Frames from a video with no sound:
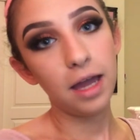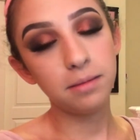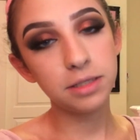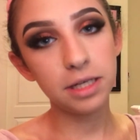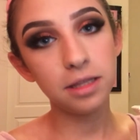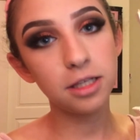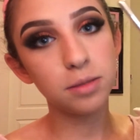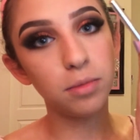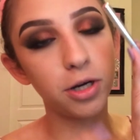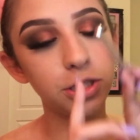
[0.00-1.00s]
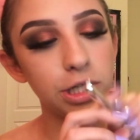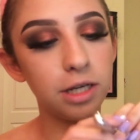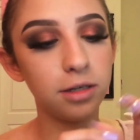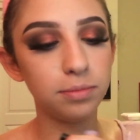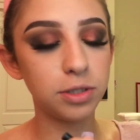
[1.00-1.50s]
I'm taking this Marc
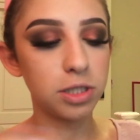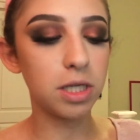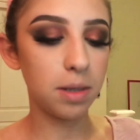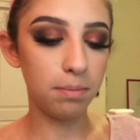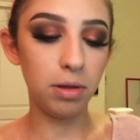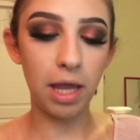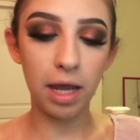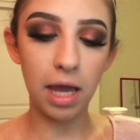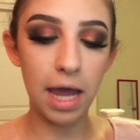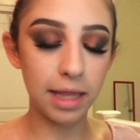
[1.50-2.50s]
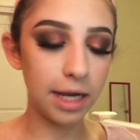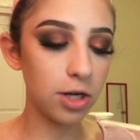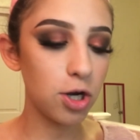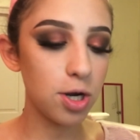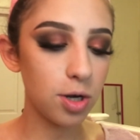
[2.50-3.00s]
Jacobs black
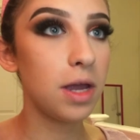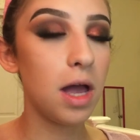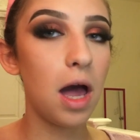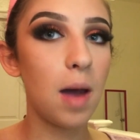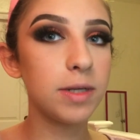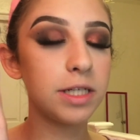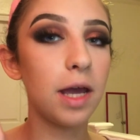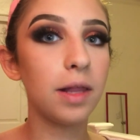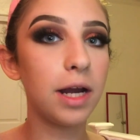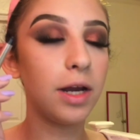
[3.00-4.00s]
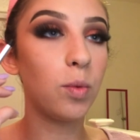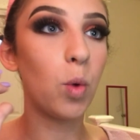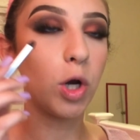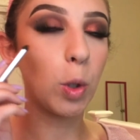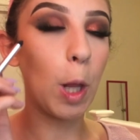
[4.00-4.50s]
eyeliner. I'm gonna tight line and
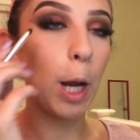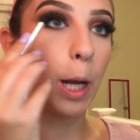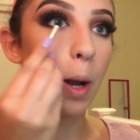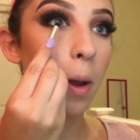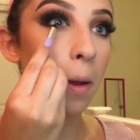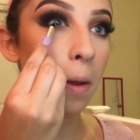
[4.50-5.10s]
waterline.